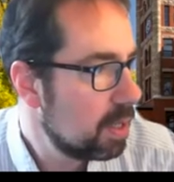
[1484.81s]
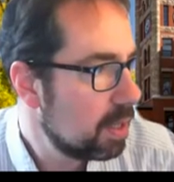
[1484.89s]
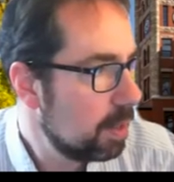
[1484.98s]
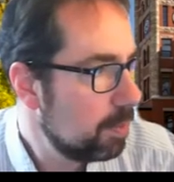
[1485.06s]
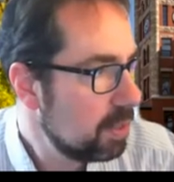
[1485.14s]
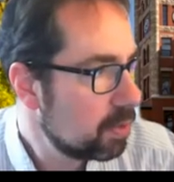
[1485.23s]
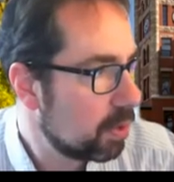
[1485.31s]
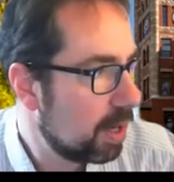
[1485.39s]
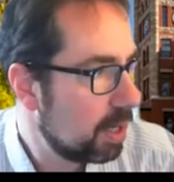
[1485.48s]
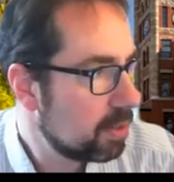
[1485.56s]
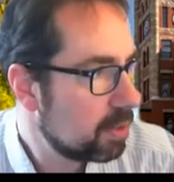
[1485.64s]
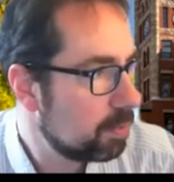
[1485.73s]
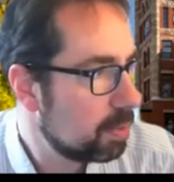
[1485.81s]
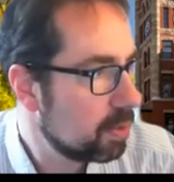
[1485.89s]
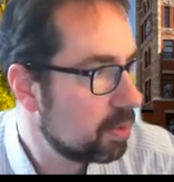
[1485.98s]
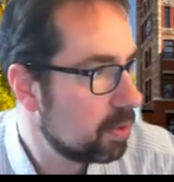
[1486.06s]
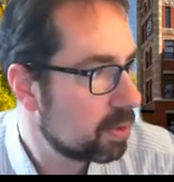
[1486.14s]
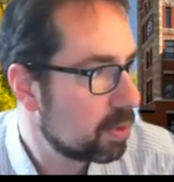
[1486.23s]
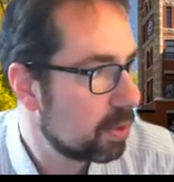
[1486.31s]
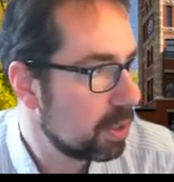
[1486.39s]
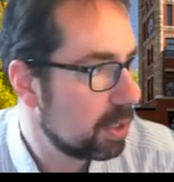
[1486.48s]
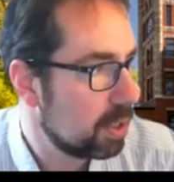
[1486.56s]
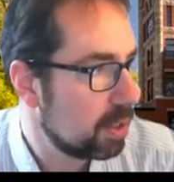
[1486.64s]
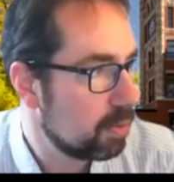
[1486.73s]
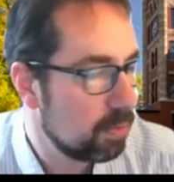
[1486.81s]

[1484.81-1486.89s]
Let me try to build you a circuit here.